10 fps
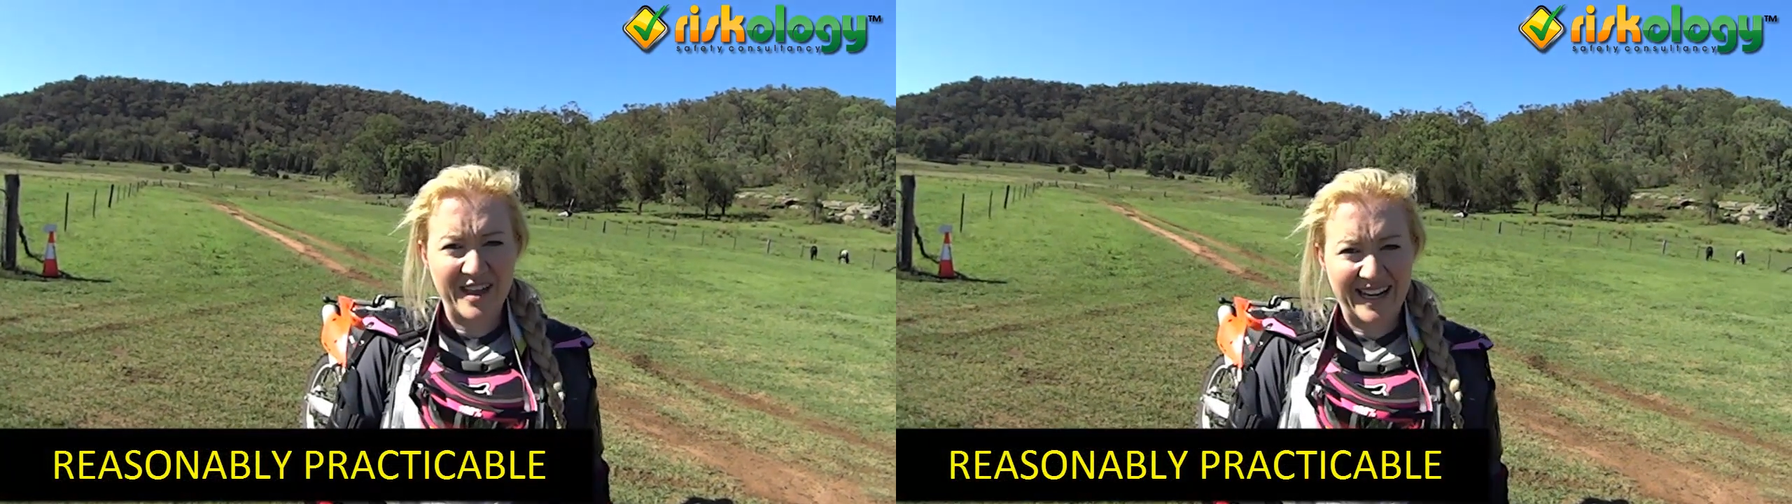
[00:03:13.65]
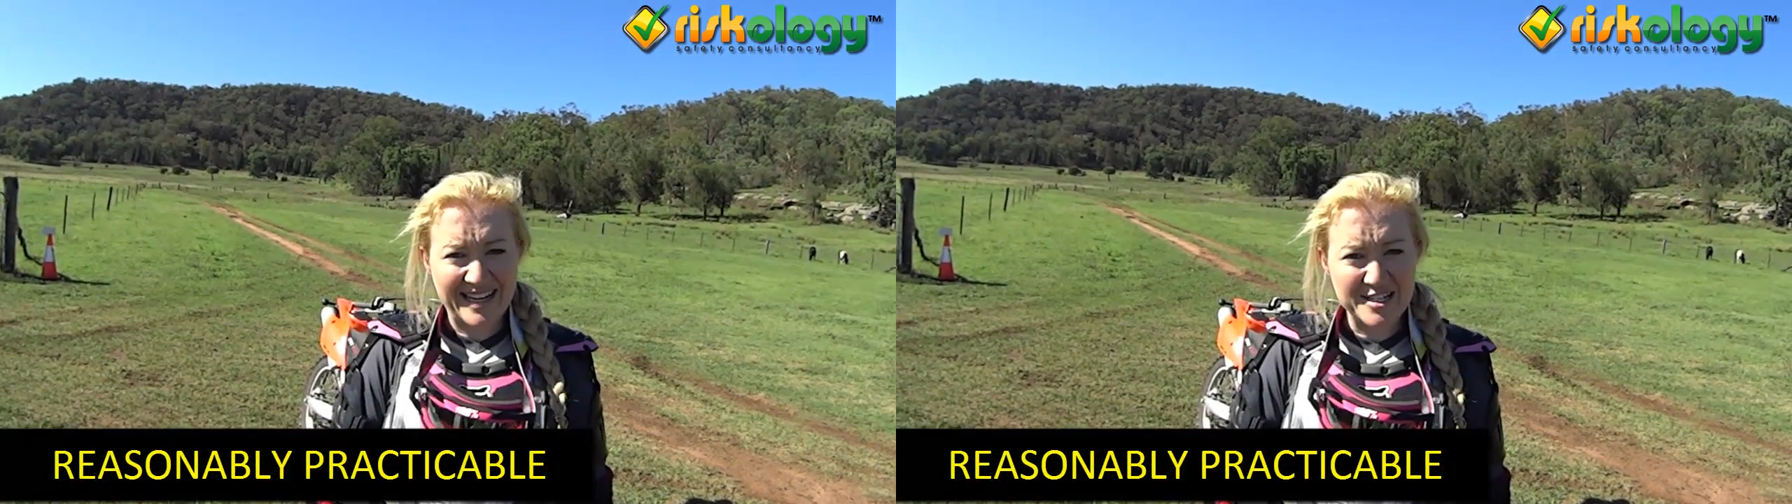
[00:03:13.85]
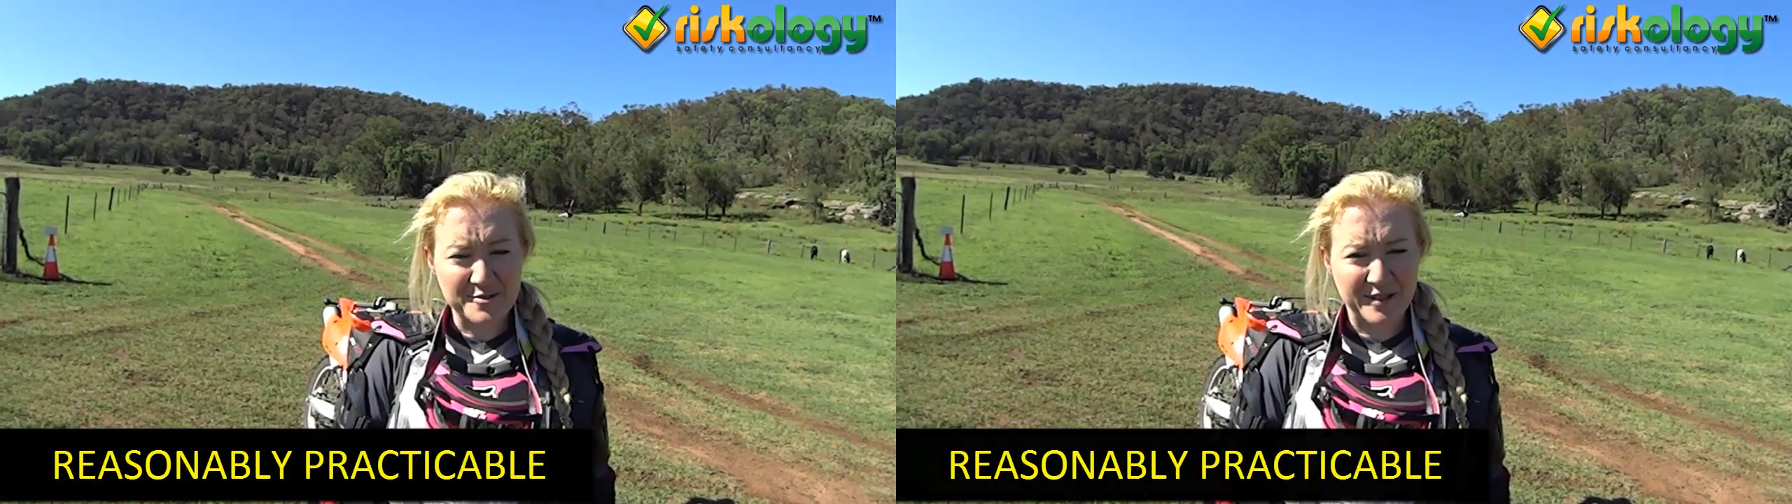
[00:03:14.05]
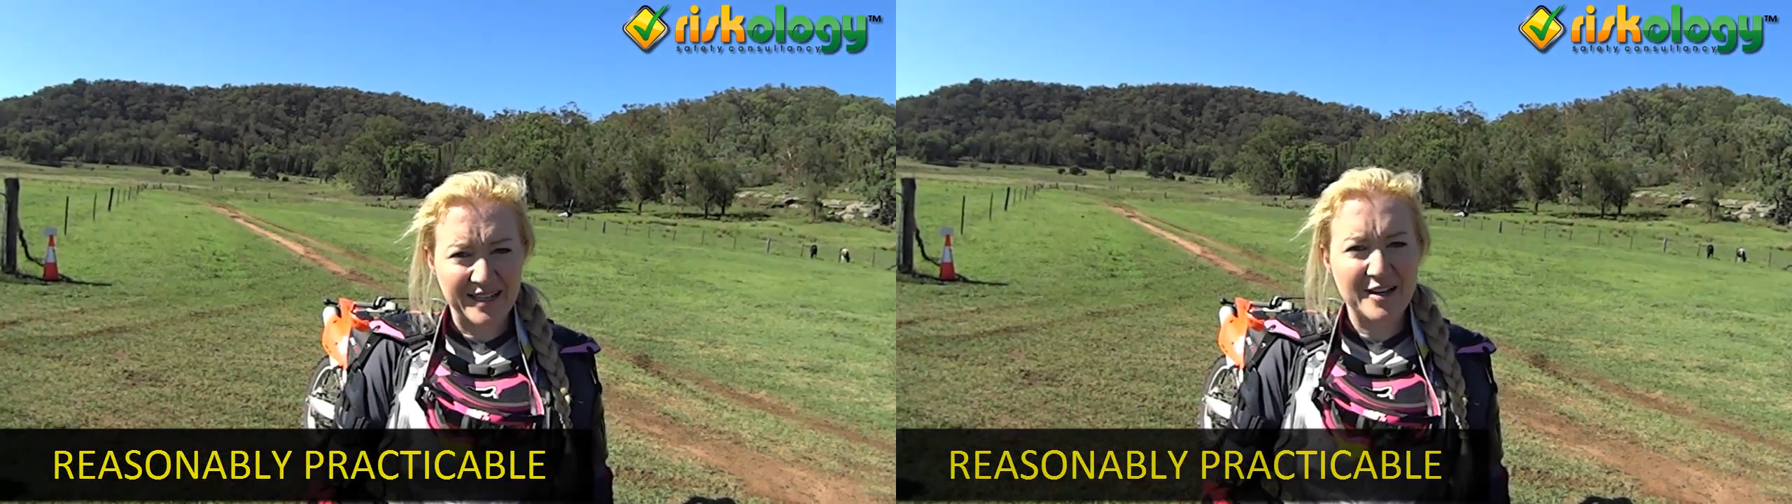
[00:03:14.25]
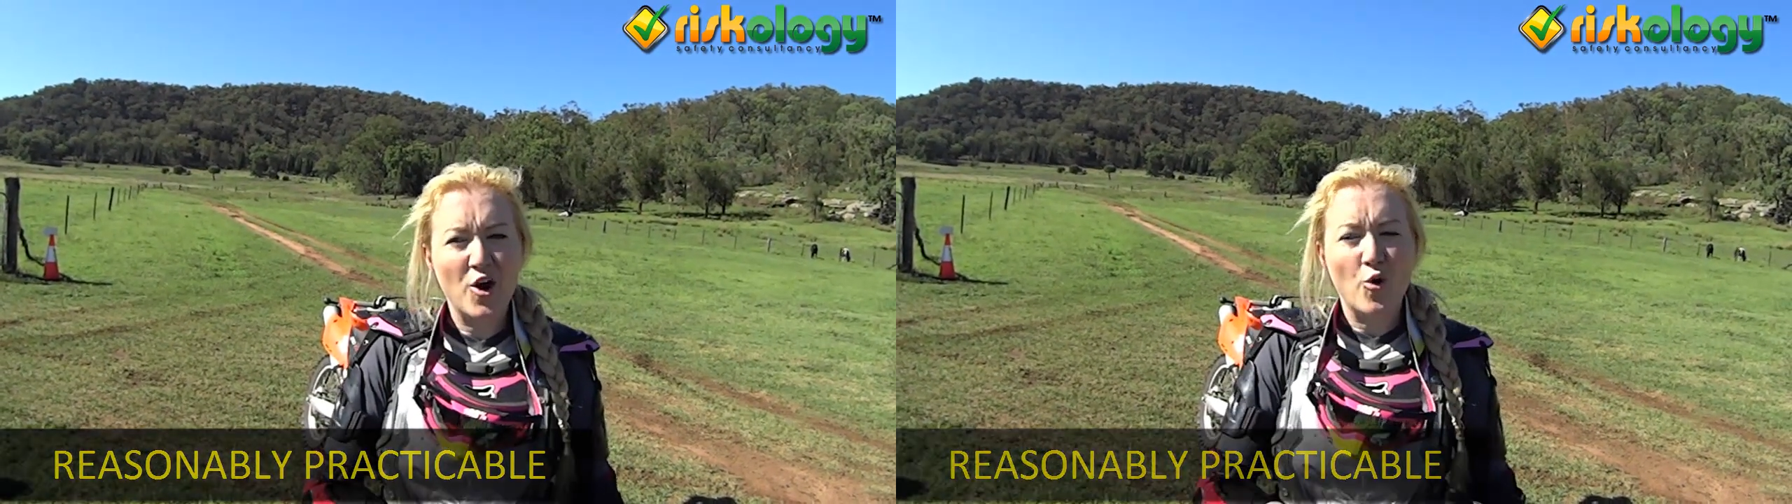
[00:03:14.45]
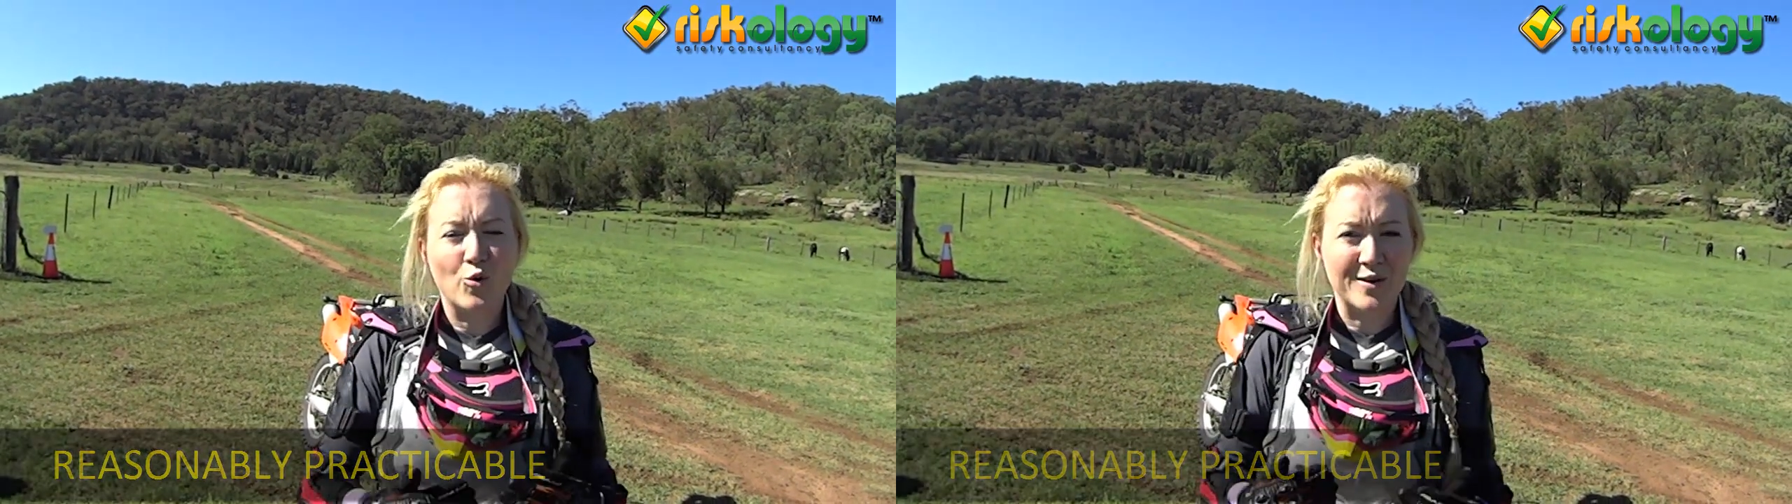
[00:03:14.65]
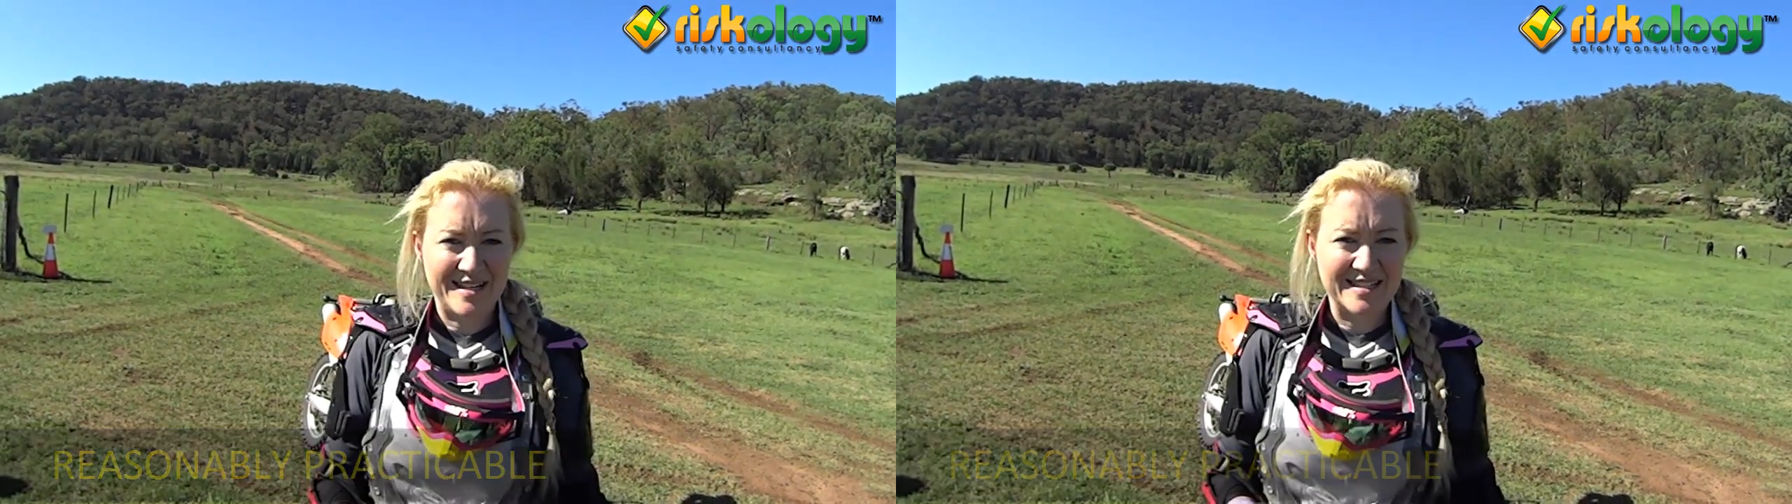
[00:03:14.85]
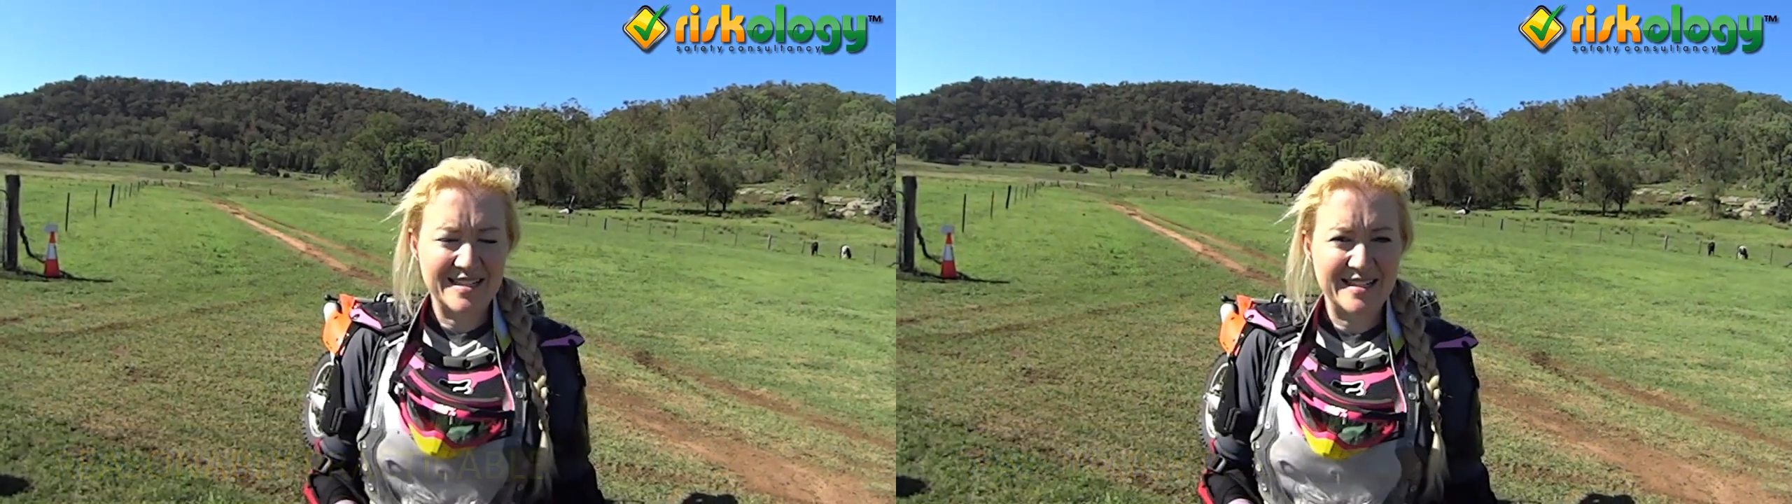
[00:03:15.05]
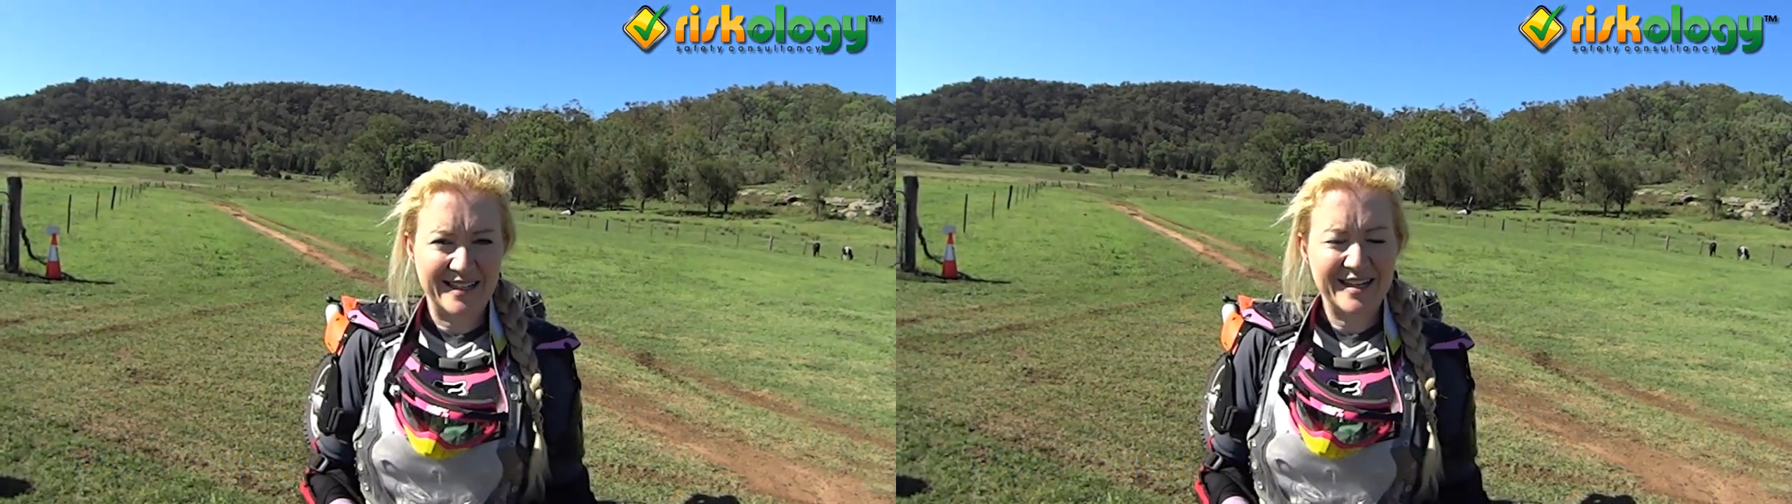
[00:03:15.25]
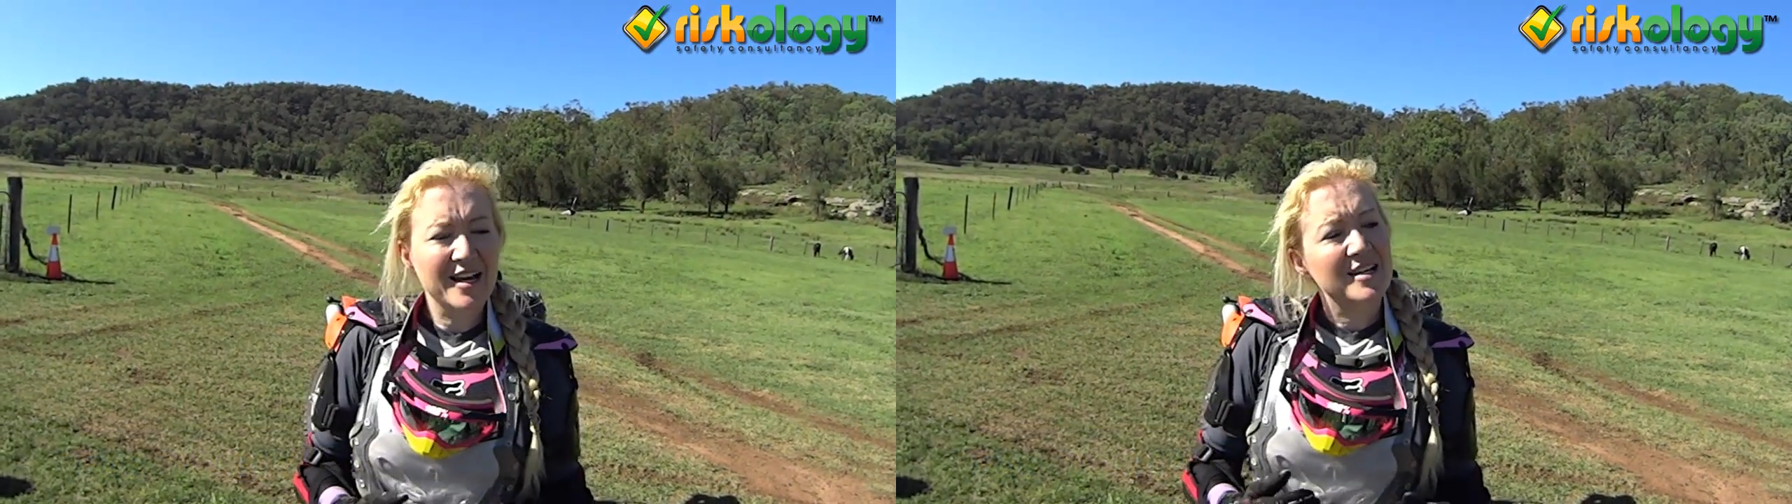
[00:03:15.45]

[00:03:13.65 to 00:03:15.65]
that into it, or isn't it?